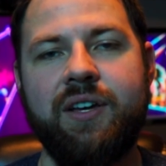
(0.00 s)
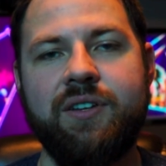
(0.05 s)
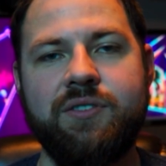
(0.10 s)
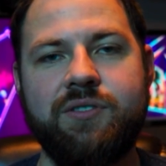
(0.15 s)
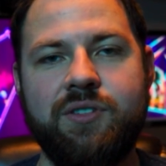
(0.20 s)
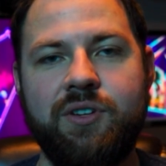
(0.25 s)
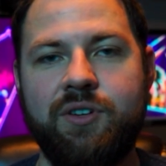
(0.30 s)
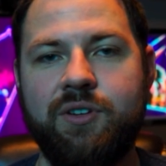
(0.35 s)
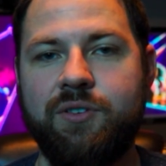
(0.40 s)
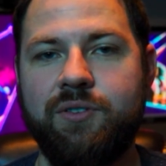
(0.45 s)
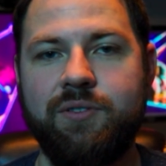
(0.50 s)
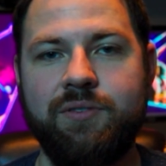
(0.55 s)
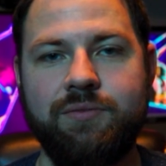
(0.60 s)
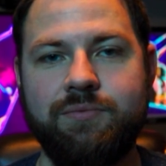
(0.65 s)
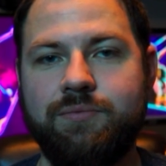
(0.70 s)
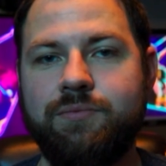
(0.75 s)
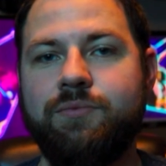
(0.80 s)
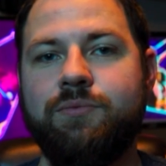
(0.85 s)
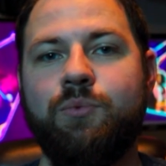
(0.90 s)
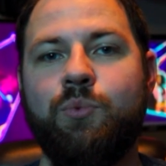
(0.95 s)
So
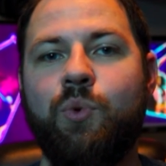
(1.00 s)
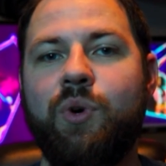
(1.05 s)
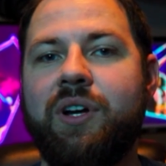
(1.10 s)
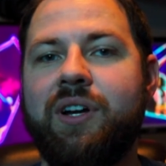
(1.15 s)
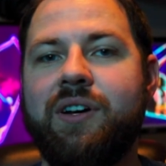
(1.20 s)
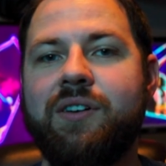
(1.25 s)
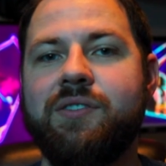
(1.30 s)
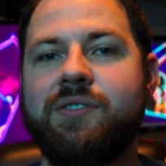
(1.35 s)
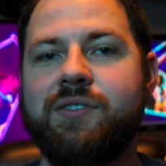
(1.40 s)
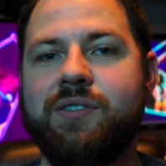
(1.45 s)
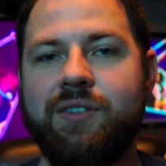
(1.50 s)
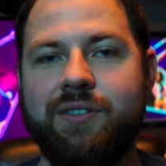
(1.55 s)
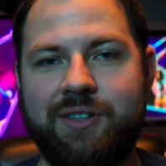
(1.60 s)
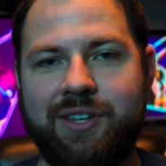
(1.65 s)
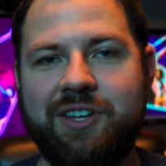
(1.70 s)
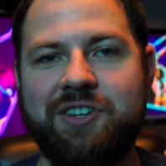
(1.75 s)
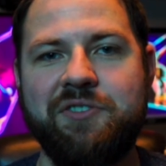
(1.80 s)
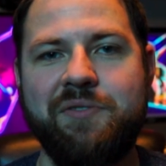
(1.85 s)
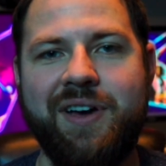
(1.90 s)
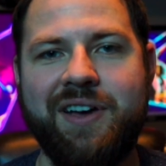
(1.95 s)
what else
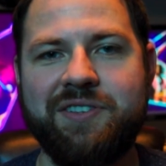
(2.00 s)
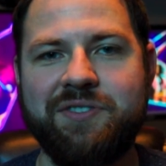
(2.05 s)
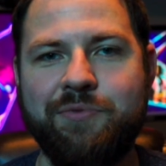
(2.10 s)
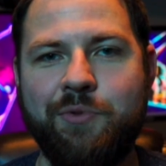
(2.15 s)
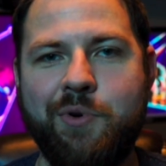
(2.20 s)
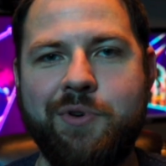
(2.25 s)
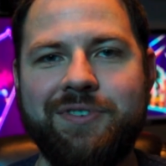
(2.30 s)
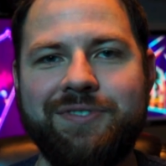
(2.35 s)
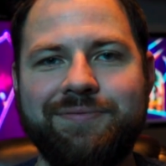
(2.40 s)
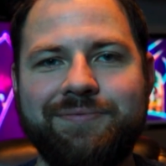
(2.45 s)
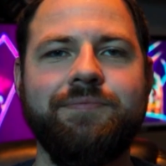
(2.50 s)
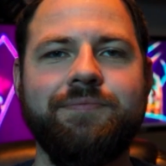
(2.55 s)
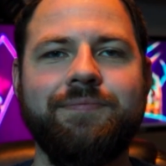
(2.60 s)
can you ask for?